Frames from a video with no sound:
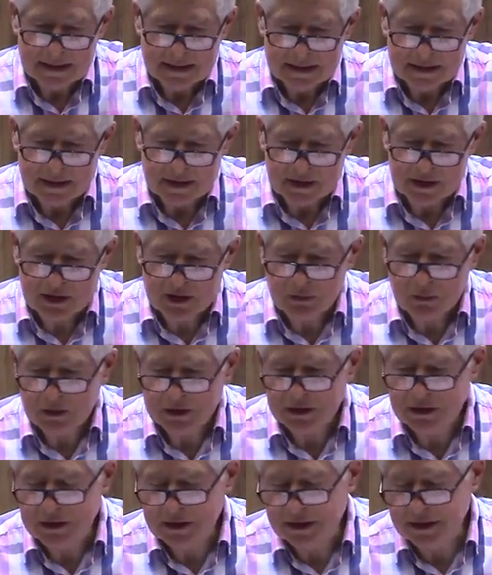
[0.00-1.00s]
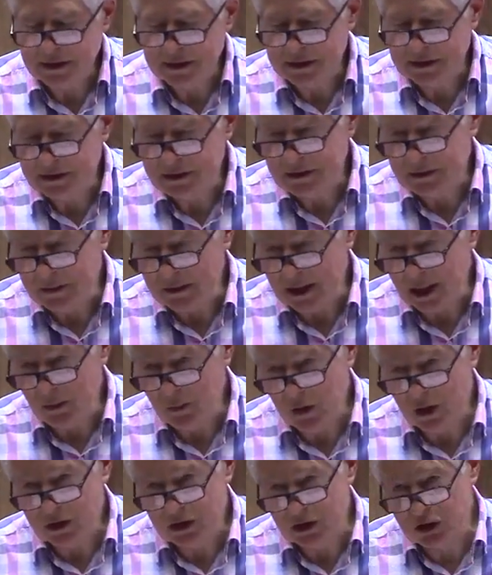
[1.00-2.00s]
So, this is what you need to do. And I
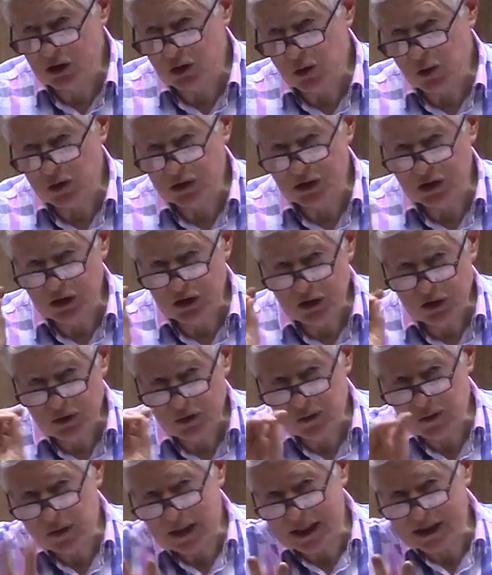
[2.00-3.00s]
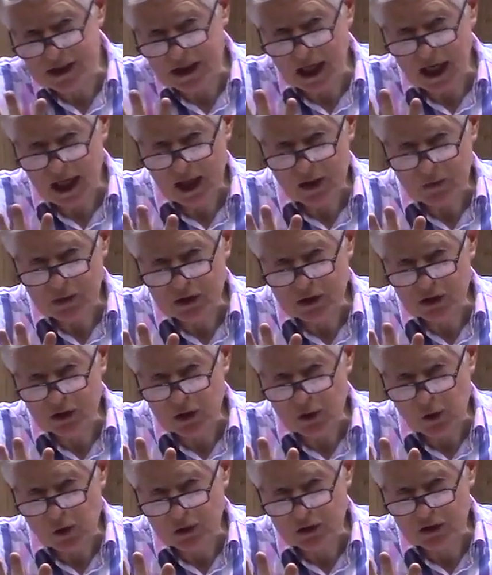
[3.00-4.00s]
want to talk to you as I would
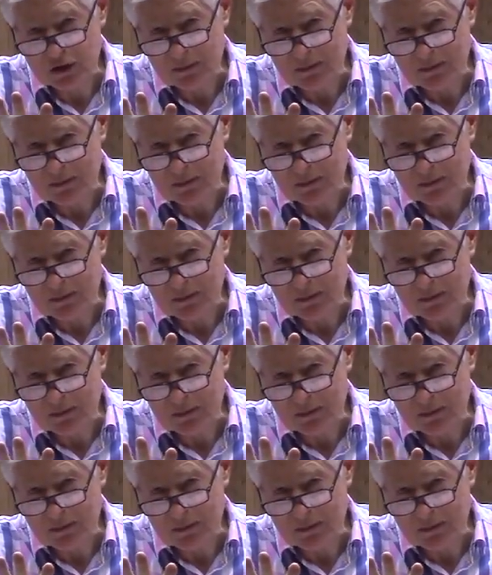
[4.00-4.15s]
talk to